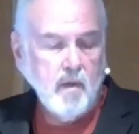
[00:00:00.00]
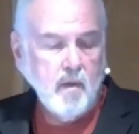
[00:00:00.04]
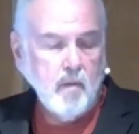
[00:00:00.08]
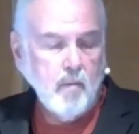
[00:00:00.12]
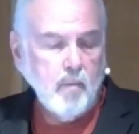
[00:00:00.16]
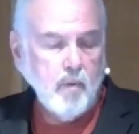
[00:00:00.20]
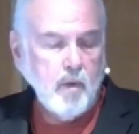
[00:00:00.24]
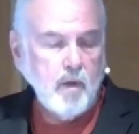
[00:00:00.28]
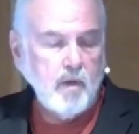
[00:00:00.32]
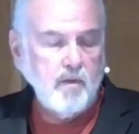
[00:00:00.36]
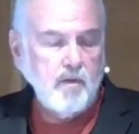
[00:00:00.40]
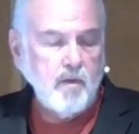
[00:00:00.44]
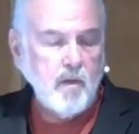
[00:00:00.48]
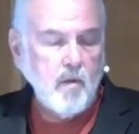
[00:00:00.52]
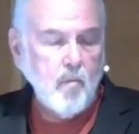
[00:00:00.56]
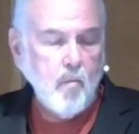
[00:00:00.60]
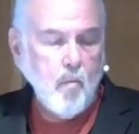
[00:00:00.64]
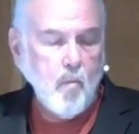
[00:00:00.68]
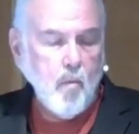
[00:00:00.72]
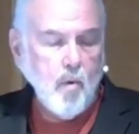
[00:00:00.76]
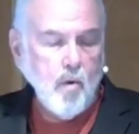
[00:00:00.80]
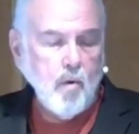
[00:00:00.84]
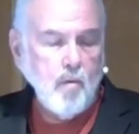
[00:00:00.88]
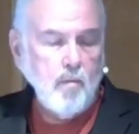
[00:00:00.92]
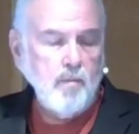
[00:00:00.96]
brings a
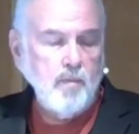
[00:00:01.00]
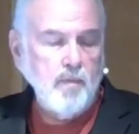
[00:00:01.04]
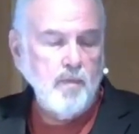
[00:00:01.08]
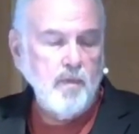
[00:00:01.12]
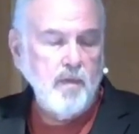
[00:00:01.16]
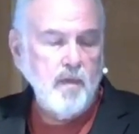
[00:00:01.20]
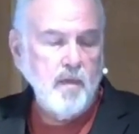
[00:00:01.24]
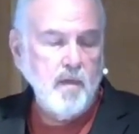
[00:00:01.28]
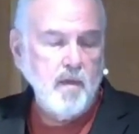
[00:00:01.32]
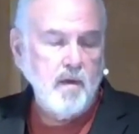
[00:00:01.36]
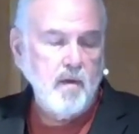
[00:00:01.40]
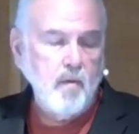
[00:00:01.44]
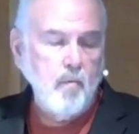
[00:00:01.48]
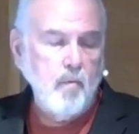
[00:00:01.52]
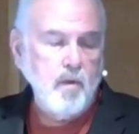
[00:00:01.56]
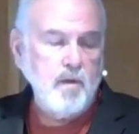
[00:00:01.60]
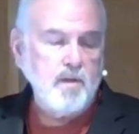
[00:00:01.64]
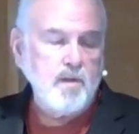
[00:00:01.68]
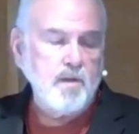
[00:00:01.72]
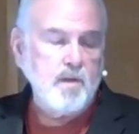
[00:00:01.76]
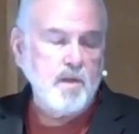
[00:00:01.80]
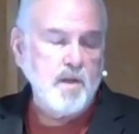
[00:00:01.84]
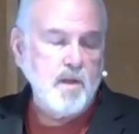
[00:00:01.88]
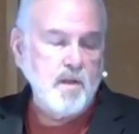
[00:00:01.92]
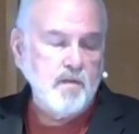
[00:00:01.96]
warmth and a
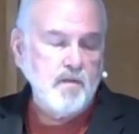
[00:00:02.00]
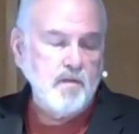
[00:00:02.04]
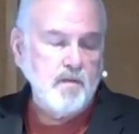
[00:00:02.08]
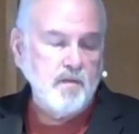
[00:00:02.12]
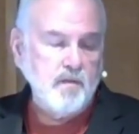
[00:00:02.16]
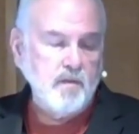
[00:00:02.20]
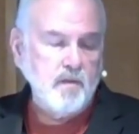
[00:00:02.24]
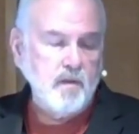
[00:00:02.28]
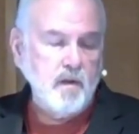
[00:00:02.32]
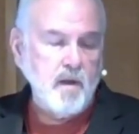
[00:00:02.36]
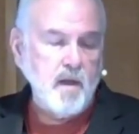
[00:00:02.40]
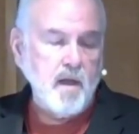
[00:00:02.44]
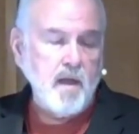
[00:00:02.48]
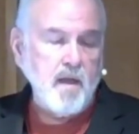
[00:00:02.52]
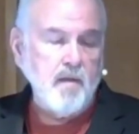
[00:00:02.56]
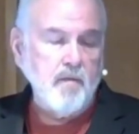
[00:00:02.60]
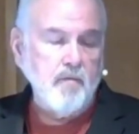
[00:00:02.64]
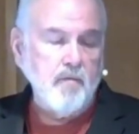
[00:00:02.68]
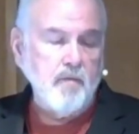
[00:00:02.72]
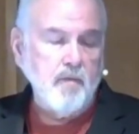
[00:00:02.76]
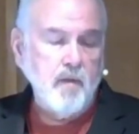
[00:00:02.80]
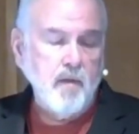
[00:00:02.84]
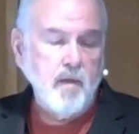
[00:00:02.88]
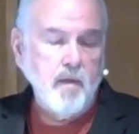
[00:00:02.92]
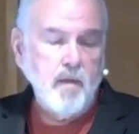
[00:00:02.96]
richness to life
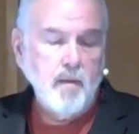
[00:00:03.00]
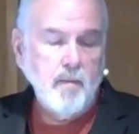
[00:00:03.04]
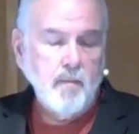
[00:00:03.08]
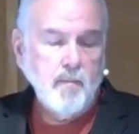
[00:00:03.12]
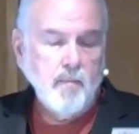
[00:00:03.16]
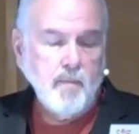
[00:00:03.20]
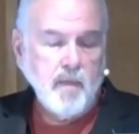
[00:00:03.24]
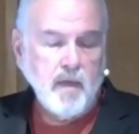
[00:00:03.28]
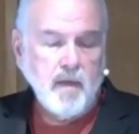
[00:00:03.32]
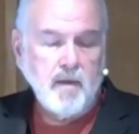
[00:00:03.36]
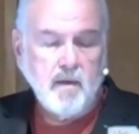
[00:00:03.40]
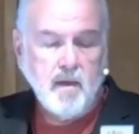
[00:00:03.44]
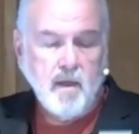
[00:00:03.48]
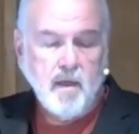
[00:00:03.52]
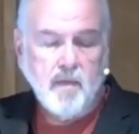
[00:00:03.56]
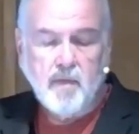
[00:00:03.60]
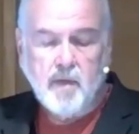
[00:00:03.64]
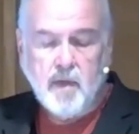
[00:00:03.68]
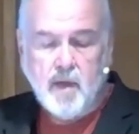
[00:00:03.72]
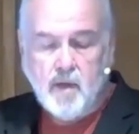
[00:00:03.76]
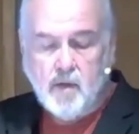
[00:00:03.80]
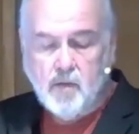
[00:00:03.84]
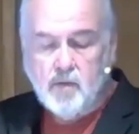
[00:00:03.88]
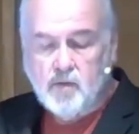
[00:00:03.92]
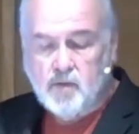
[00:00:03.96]
that
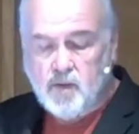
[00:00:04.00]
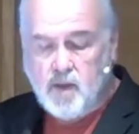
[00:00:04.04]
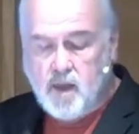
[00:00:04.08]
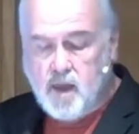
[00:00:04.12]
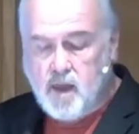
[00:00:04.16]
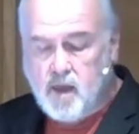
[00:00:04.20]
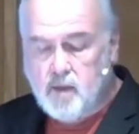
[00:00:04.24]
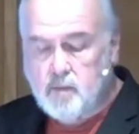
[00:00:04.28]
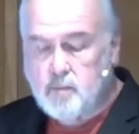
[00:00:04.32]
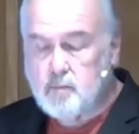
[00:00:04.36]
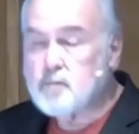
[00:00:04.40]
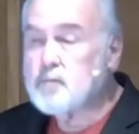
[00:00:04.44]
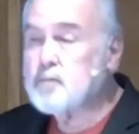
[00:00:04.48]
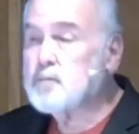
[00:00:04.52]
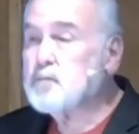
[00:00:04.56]
nothing else can."